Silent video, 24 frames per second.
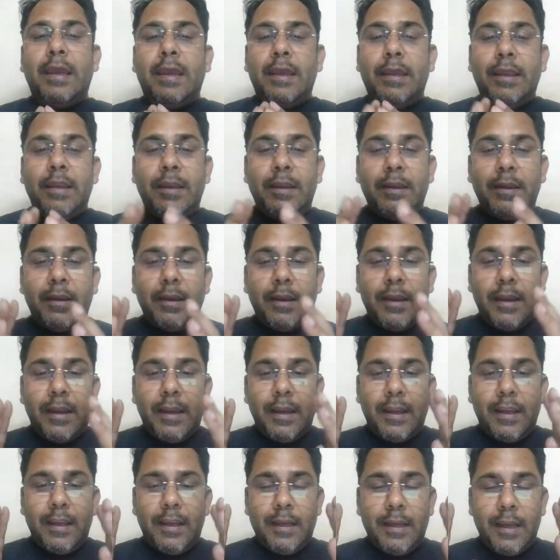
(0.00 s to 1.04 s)
in
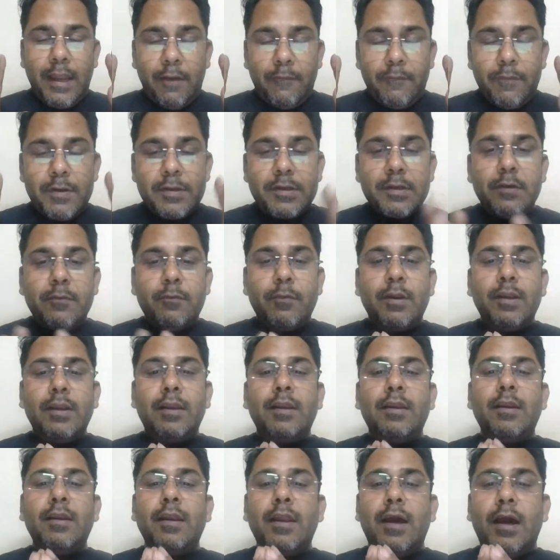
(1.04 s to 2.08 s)

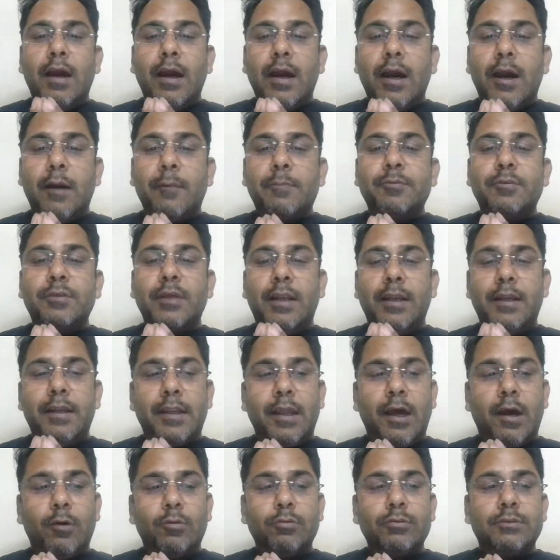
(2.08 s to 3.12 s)
inevitable ups and
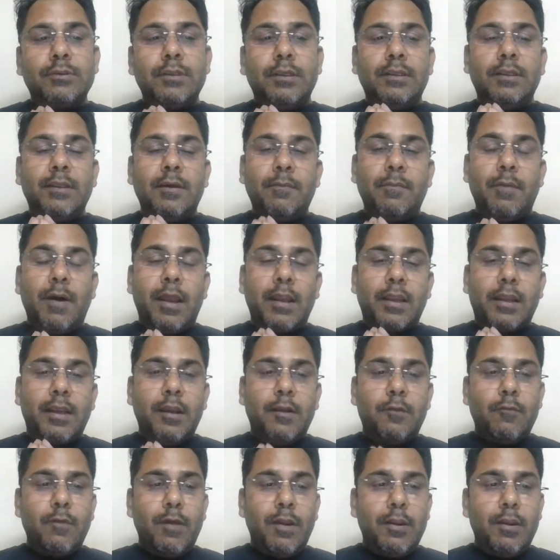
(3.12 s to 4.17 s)
downs in the
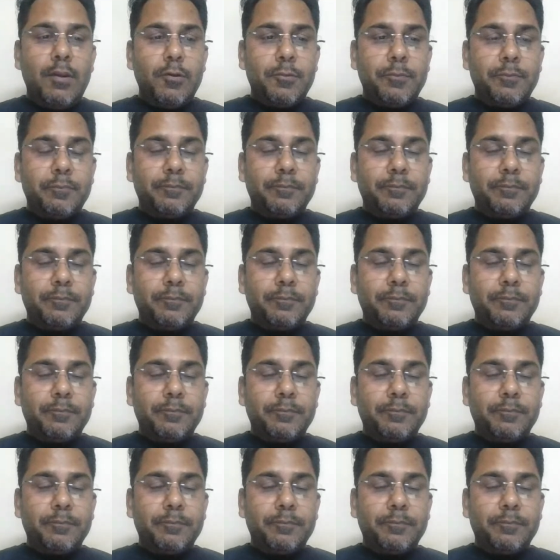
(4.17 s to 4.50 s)
market value.